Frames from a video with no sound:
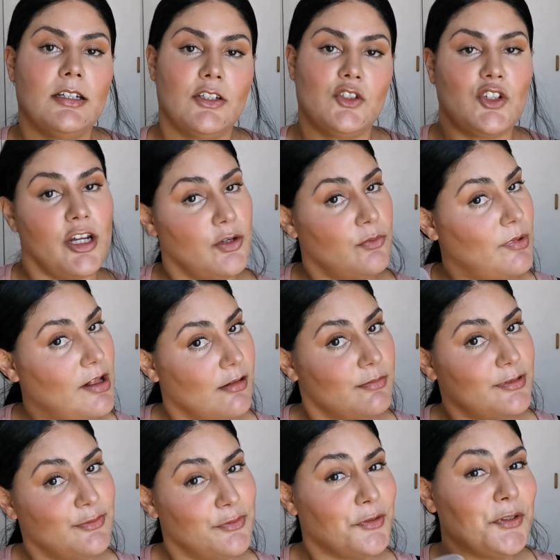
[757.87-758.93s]
Shake well
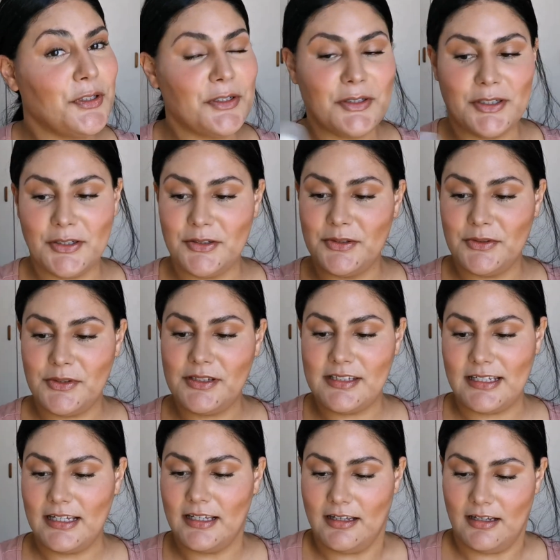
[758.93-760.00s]
before you use.